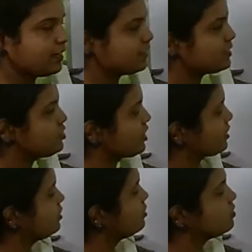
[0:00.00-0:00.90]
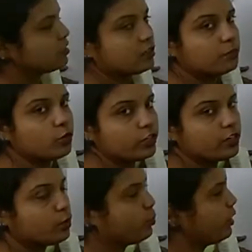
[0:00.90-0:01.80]
let us check the
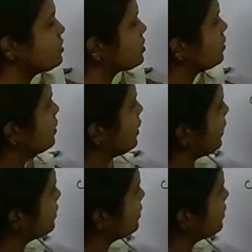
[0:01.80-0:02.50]
molecular weight. It